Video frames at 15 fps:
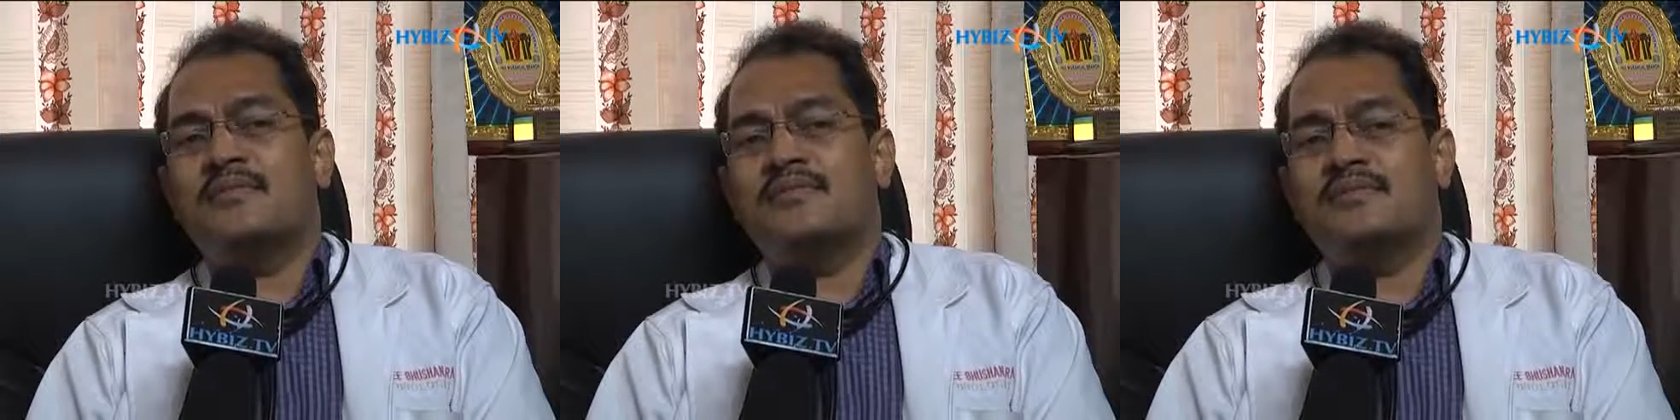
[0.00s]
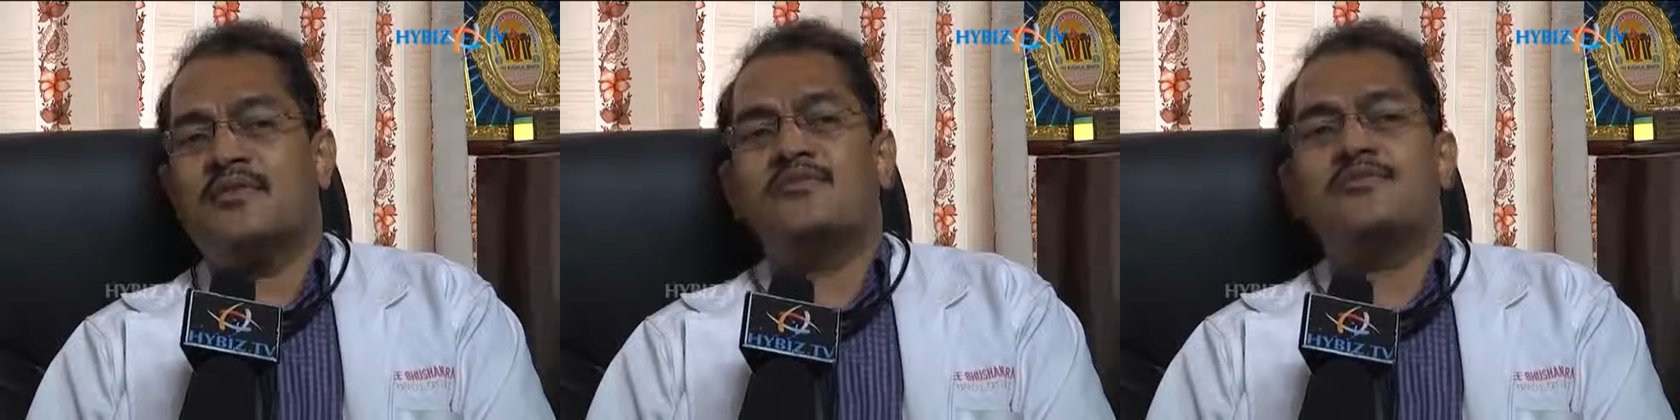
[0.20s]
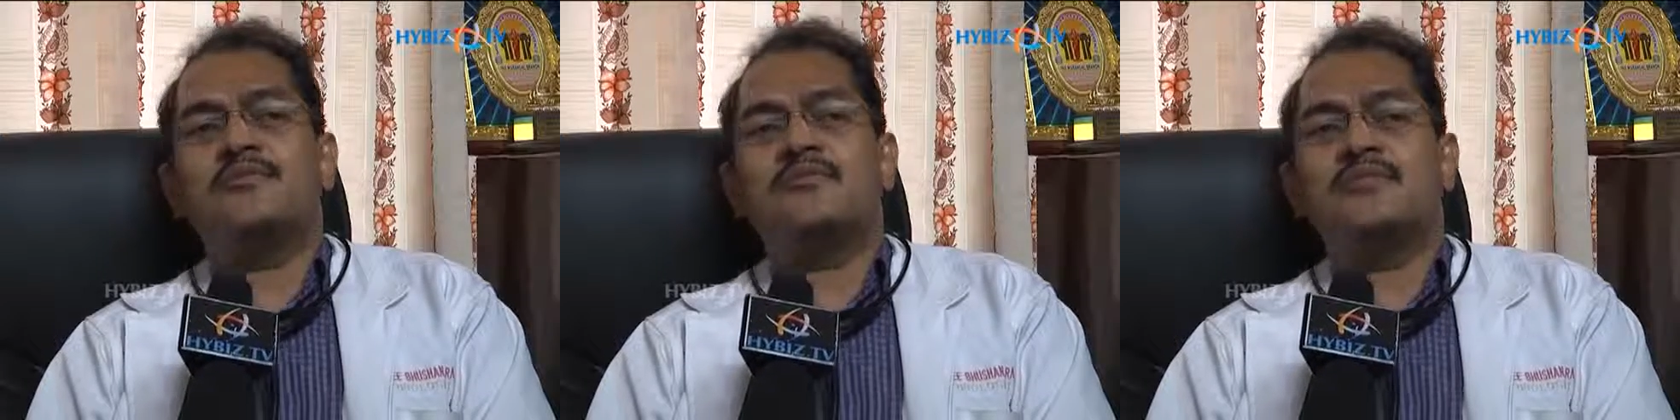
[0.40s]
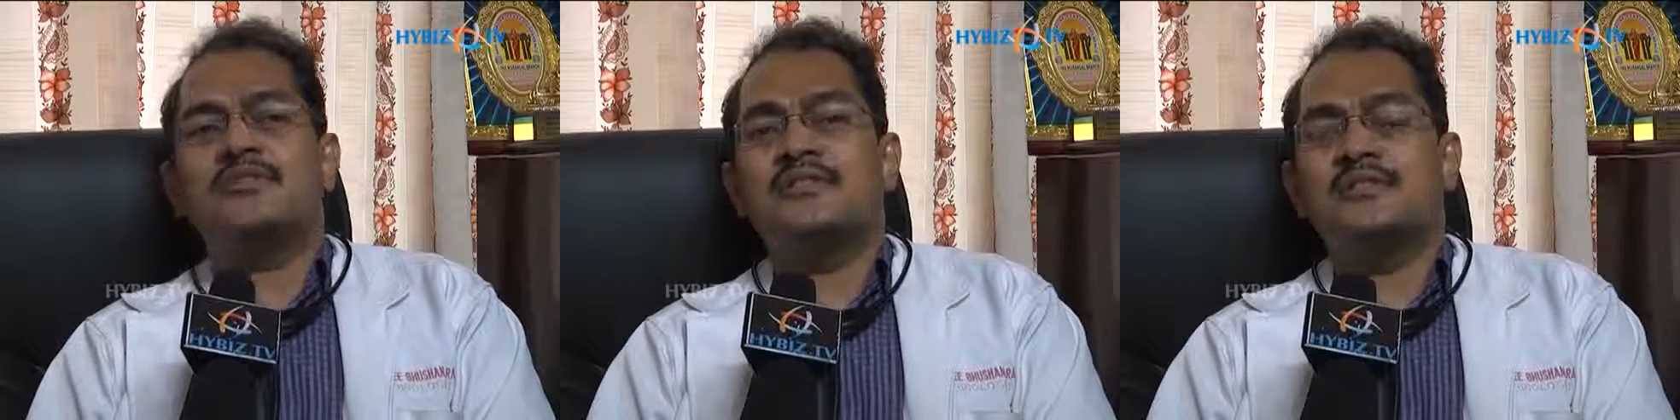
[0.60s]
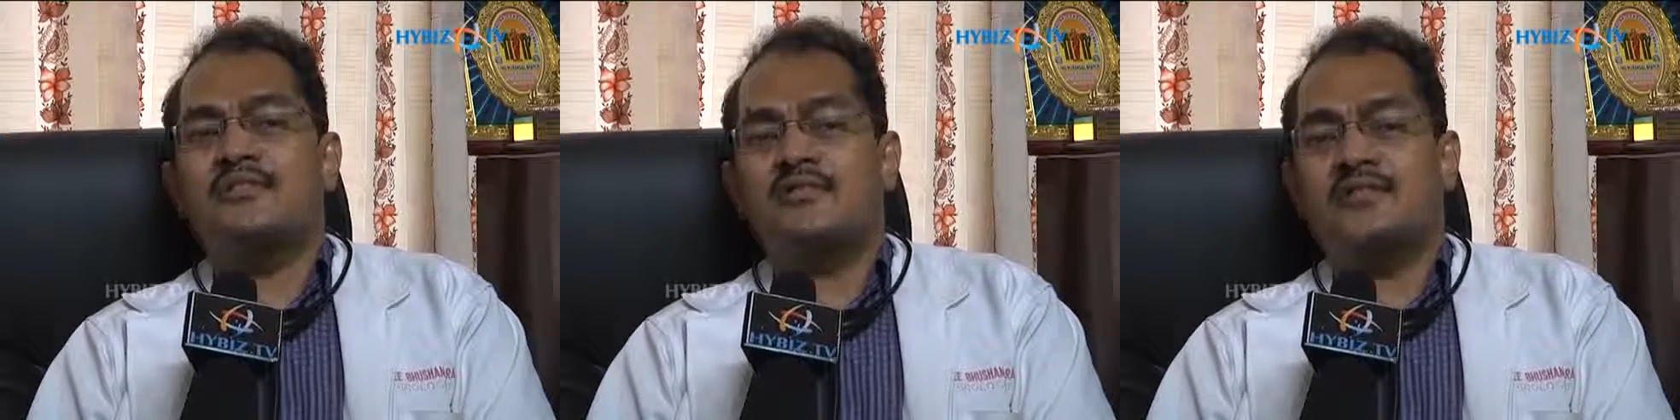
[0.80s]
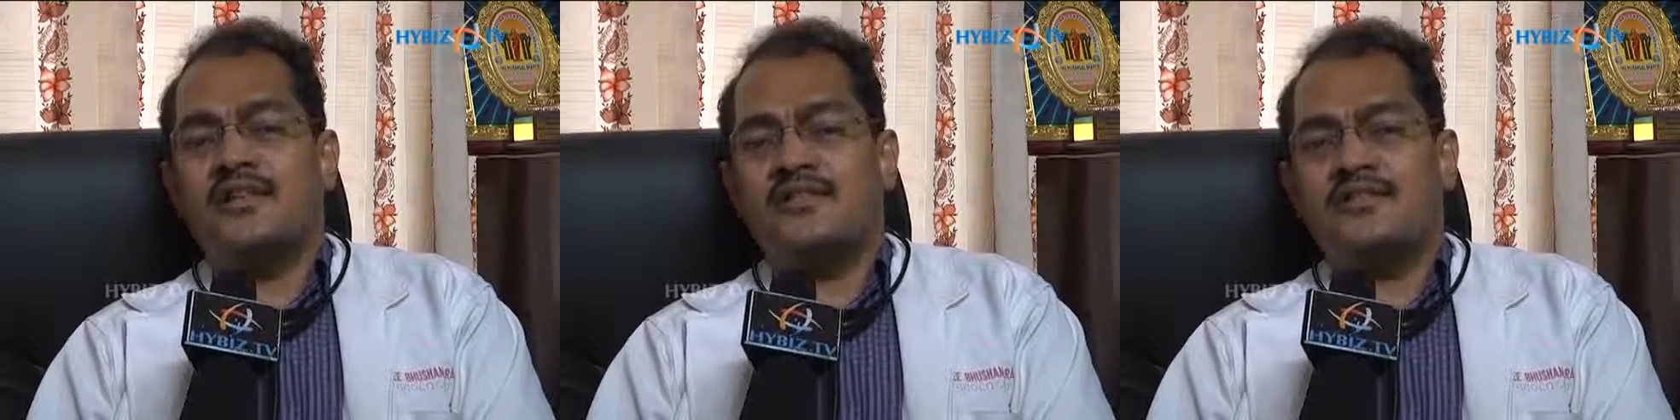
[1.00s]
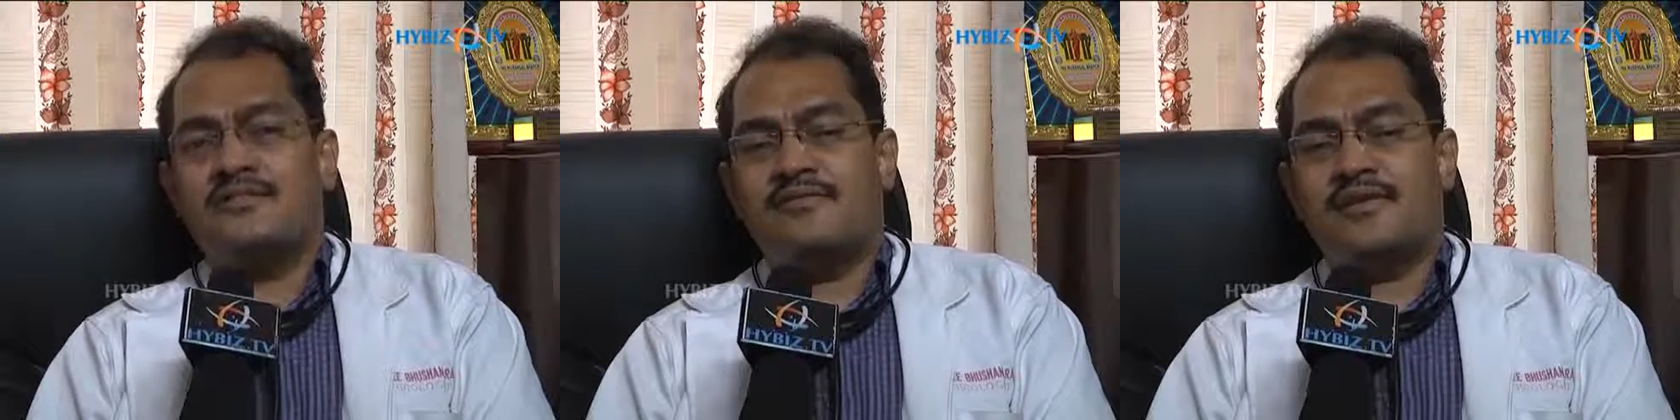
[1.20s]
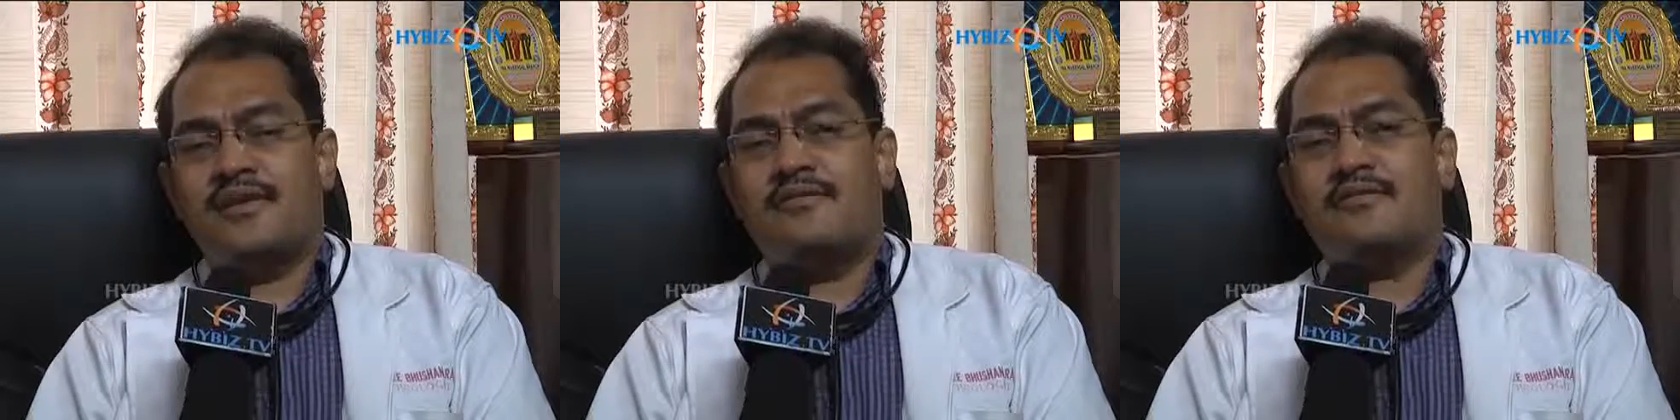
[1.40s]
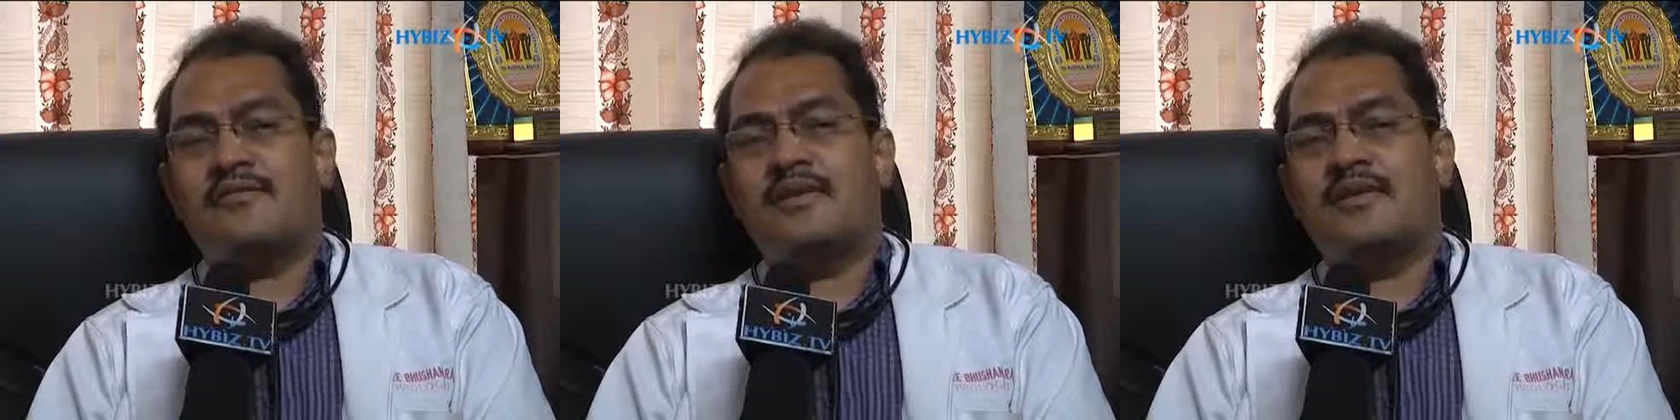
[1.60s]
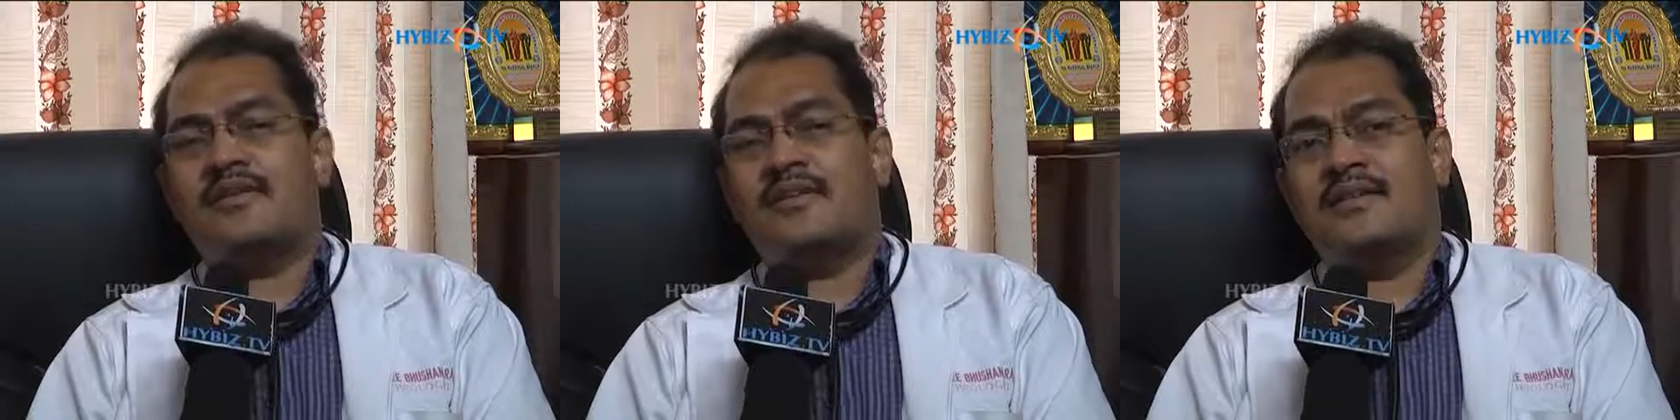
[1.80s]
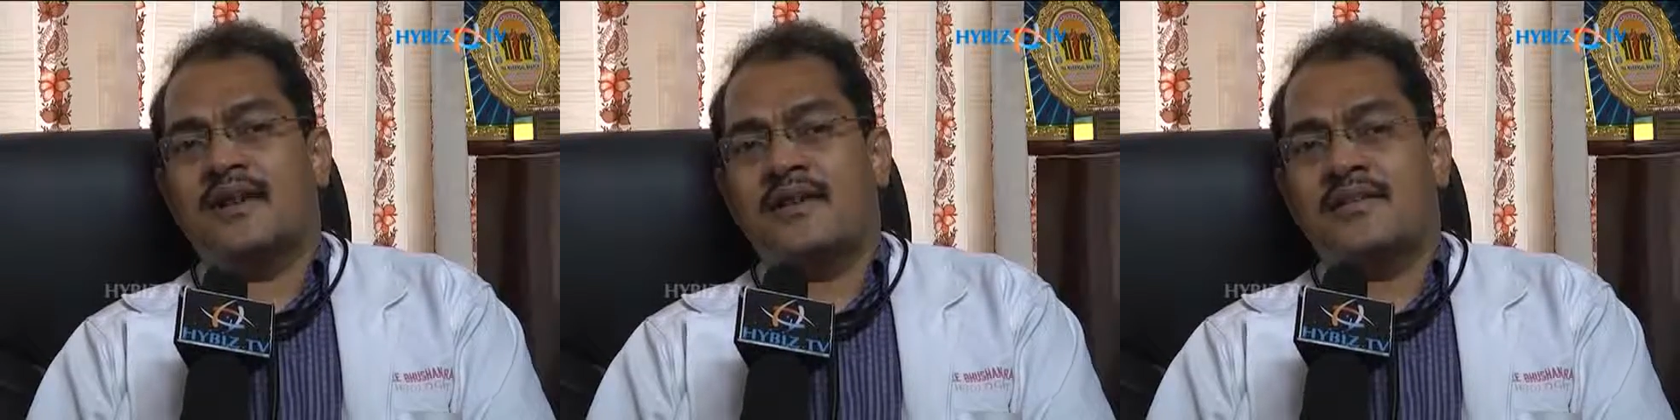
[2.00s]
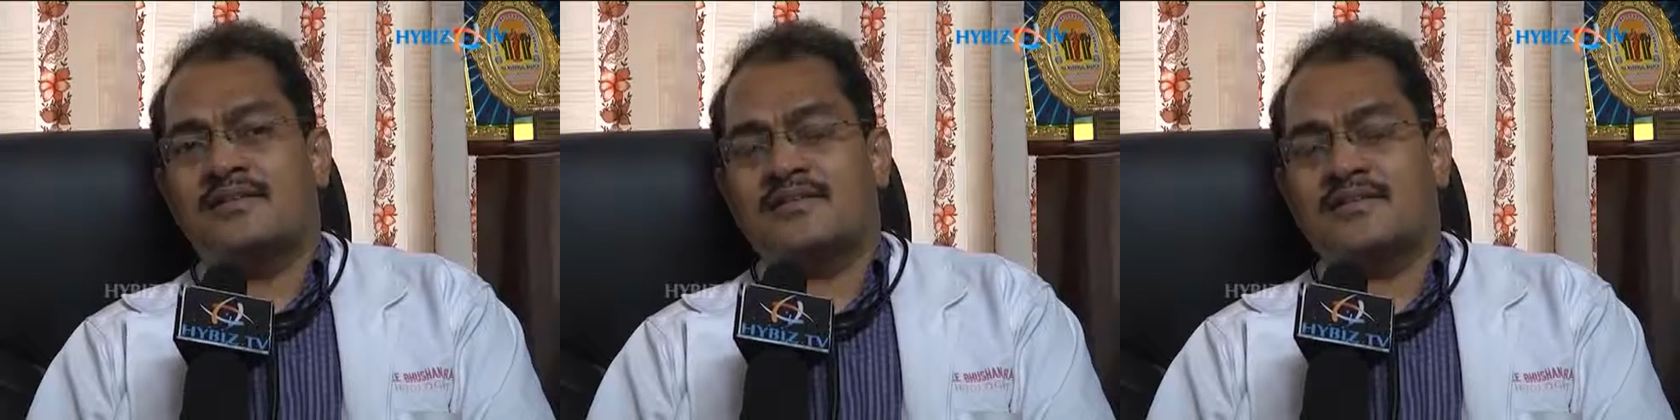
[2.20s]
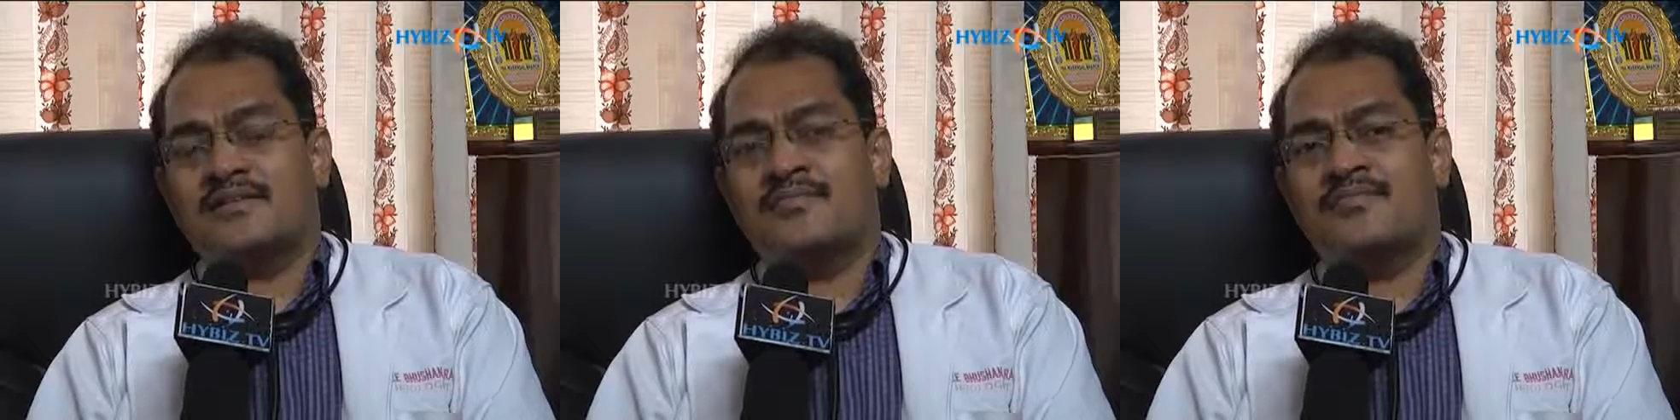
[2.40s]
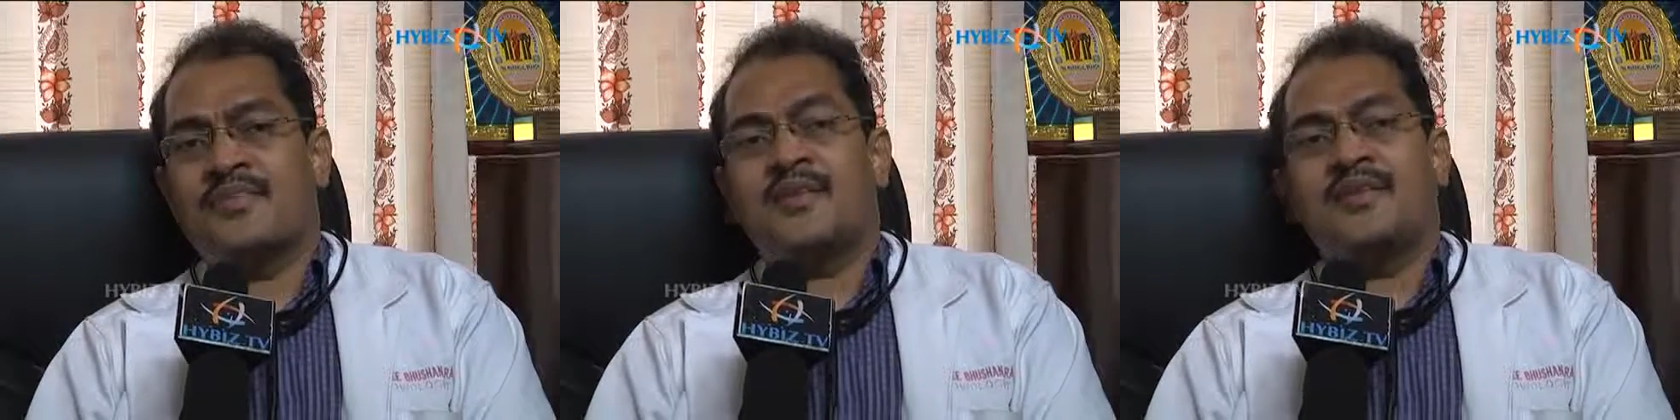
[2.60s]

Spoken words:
misconceptions about kidney failure and the dialysis.